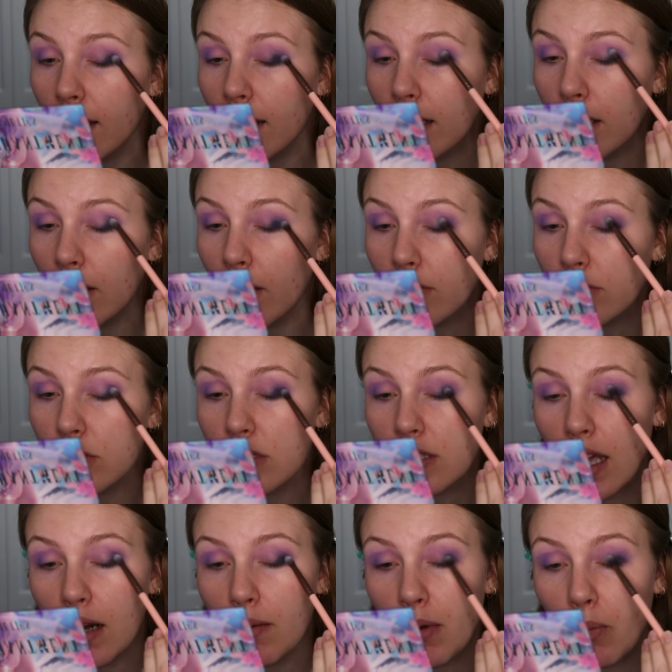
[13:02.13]
you know, I've
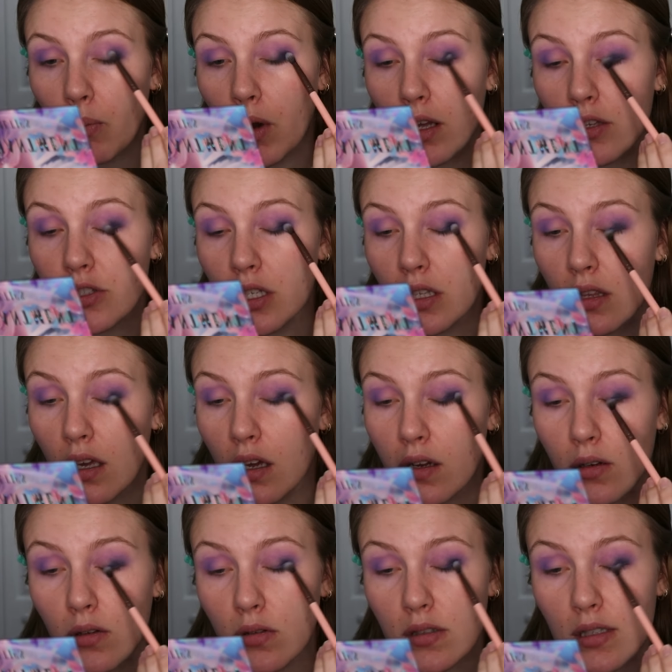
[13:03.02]
just kind of been watching
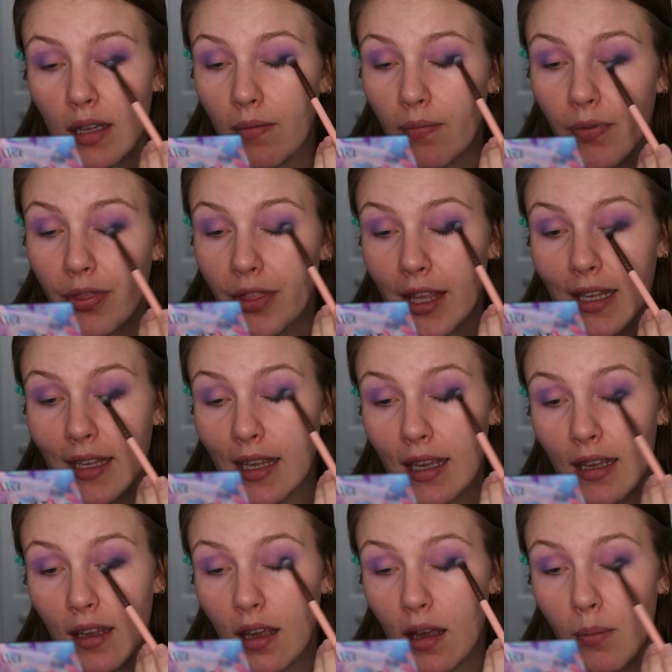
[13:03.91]
those and
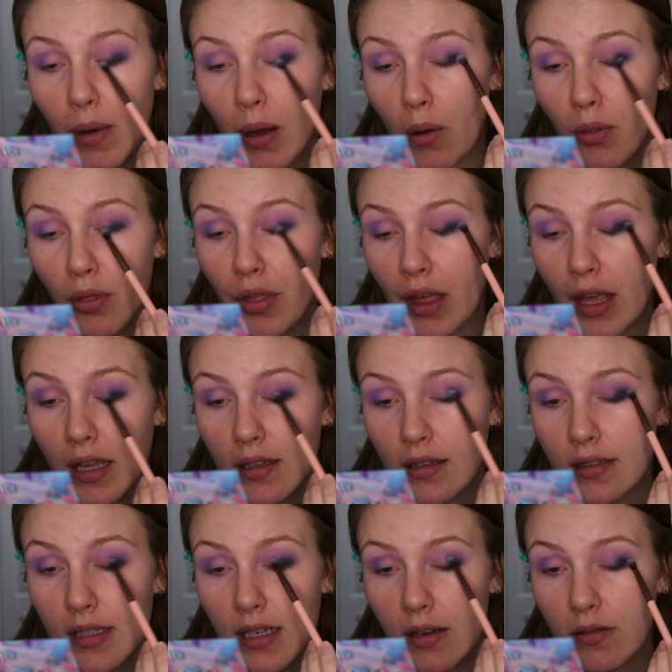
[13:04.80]
thinking about
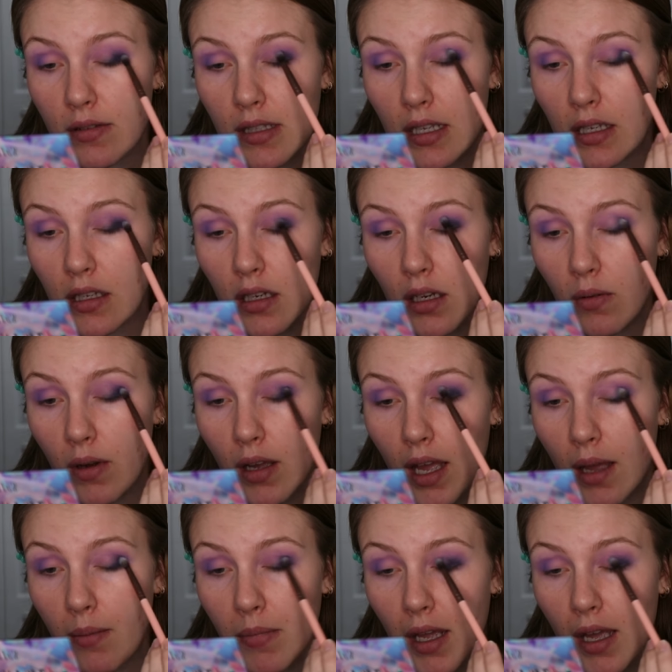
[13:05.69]
things, and I was like, you know
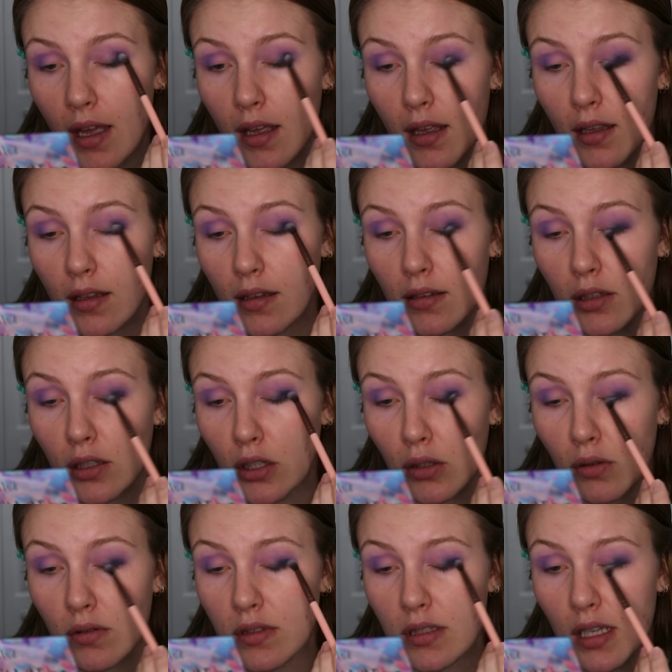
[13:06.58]
what, I'm not
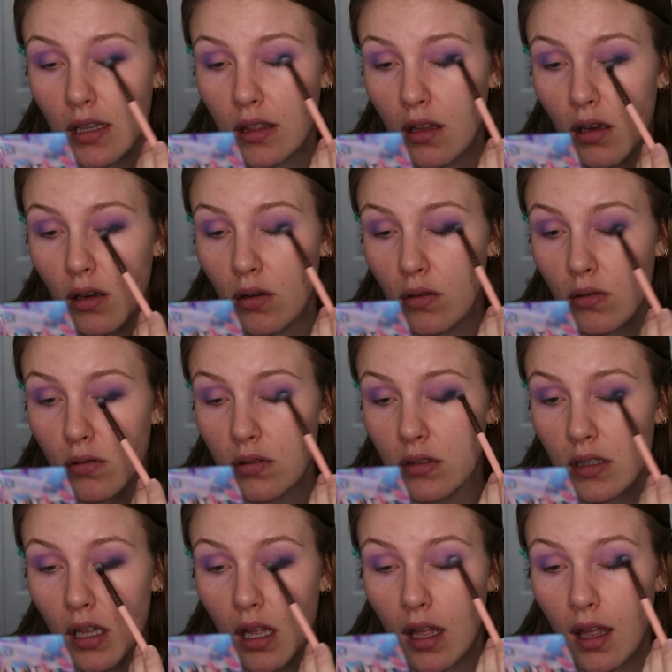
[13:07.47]
using
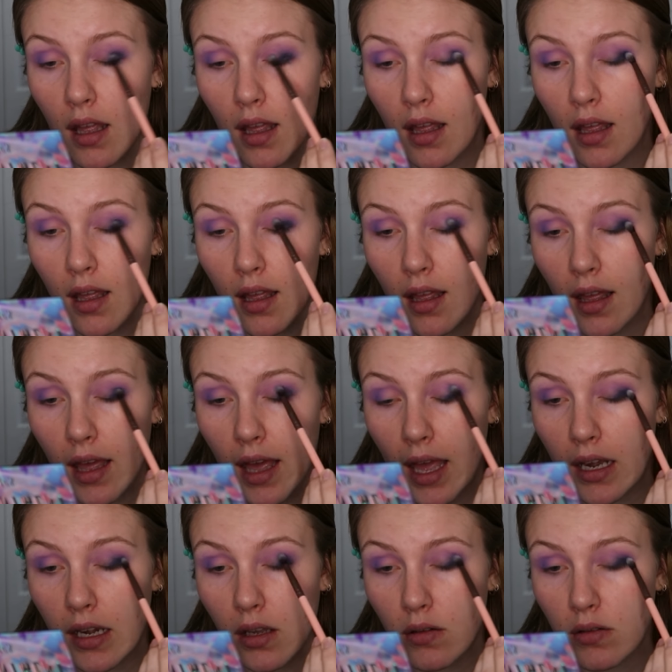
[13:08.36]
those.
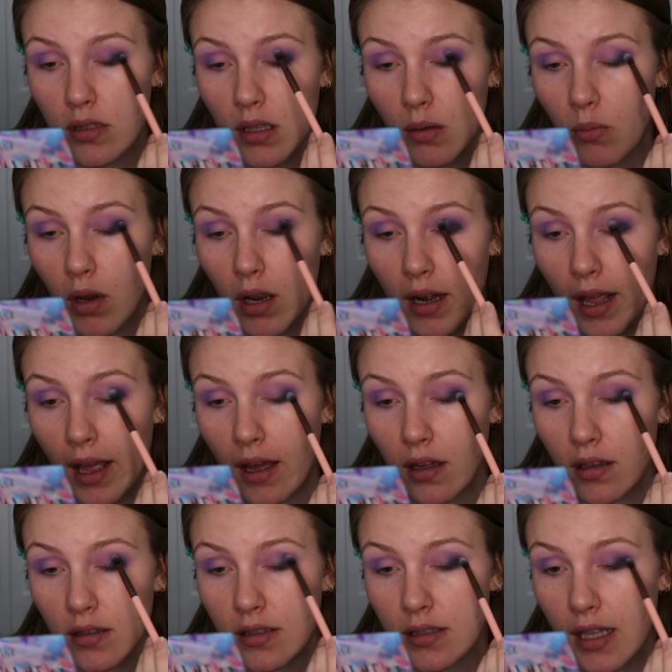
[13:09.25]
I know someone
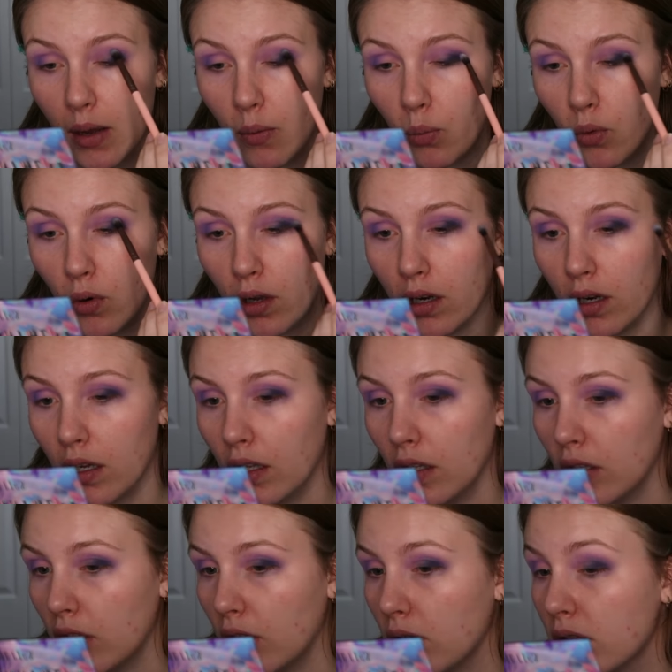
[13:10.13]
else that
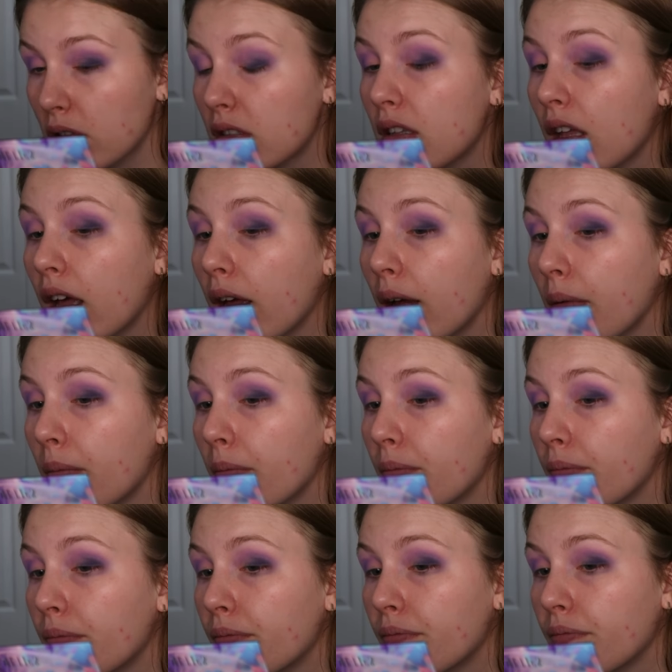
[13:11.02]
would use
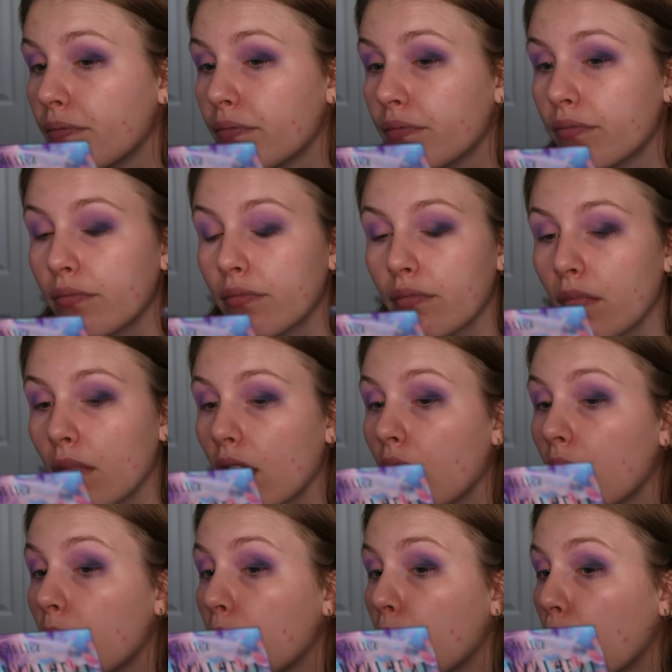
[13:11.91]
them
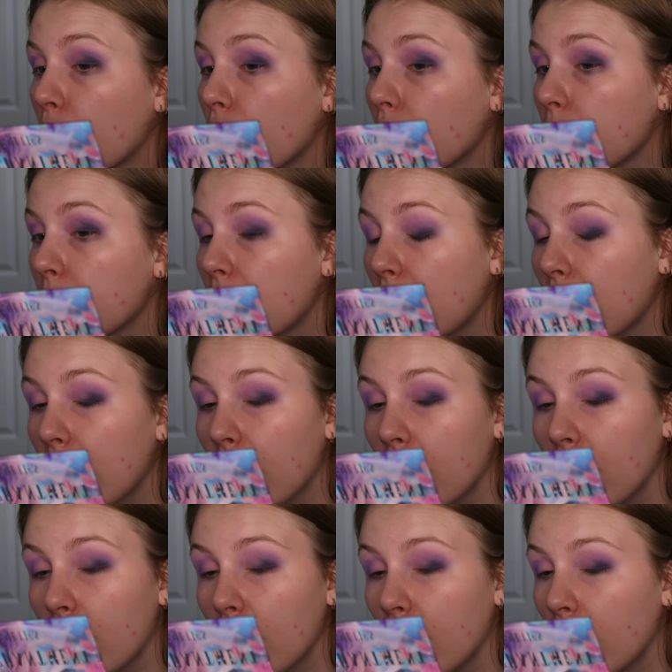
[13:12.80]
more than
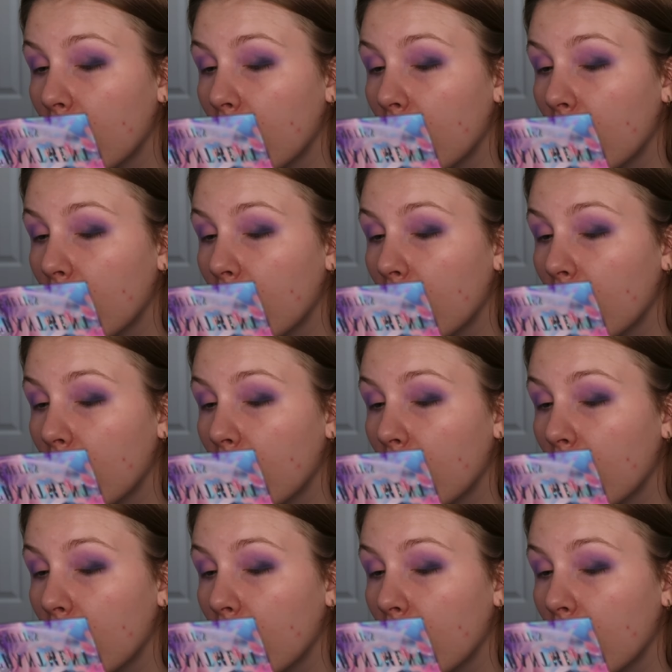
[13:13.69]
me.